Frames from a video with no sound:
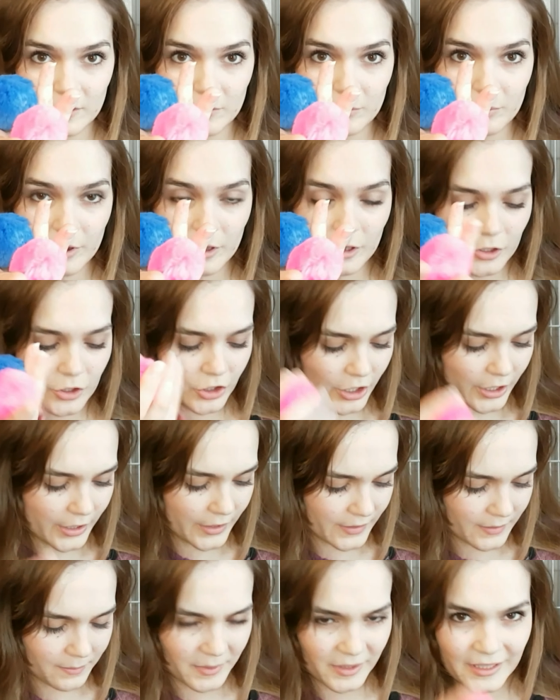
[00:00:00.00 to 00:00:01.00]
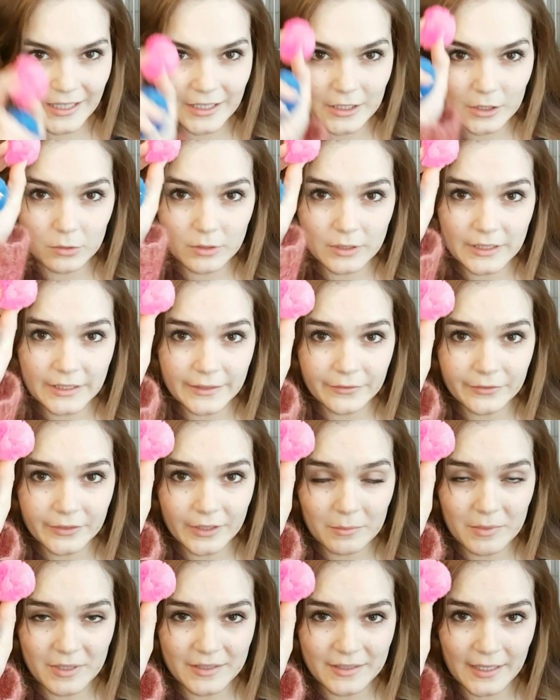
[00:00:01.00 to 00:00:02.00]
are purchased, but I don't leave
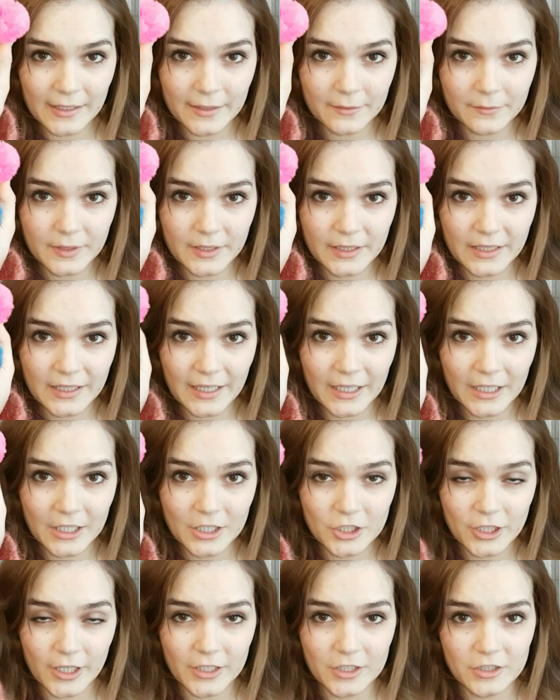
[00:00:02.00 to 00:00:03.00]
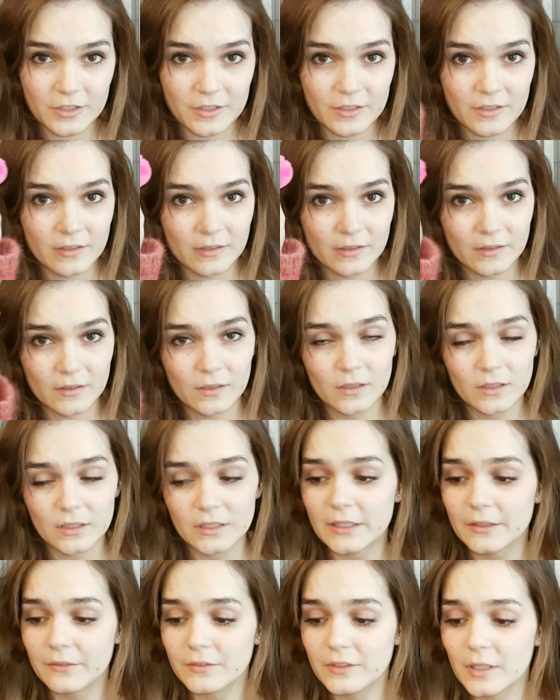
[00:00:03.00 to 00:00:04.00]
them inside of the cage. I just
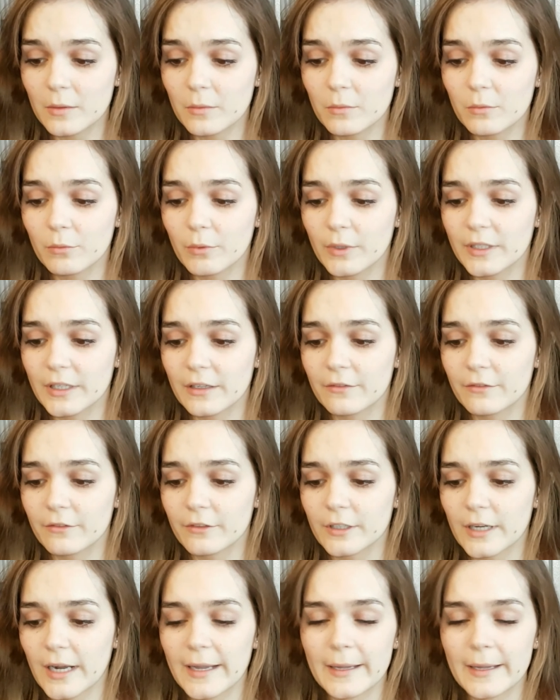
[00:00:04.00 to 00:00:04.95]
leave them whenever